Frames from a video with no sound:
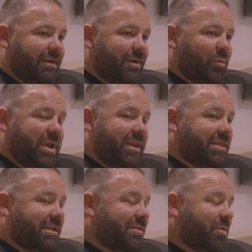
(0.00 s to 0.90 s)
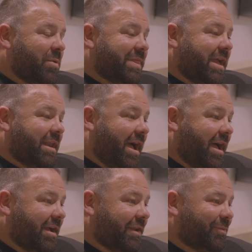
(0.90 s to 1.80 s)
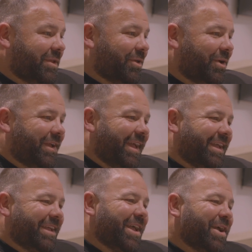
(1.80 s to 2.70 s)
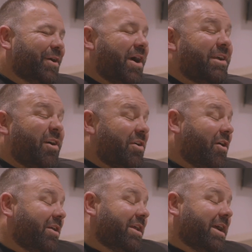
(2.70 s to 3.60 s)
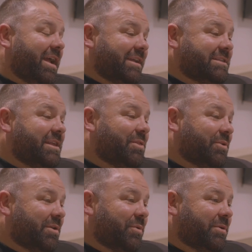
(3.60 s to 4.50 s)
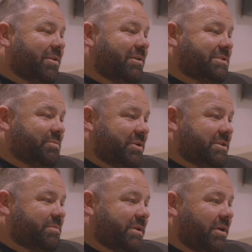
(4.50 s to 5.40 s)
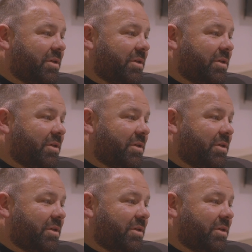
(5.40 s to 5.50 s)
We didn't think that we went that hard. We I actually thought that we would lose the purse bid.